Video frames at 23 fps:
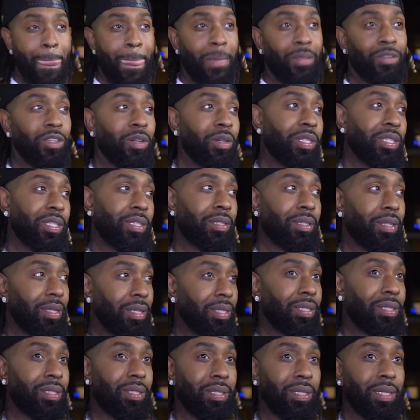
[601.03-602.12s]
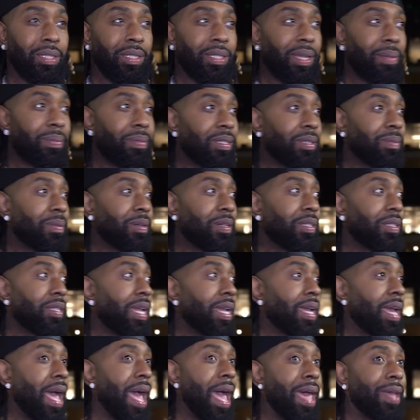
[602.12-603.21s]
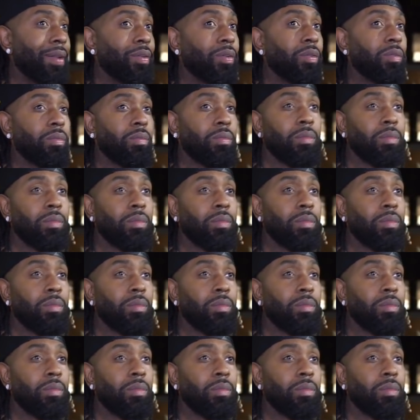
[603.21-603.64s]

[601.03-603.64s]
So it's just it's just an exception, bro. It's like I don't.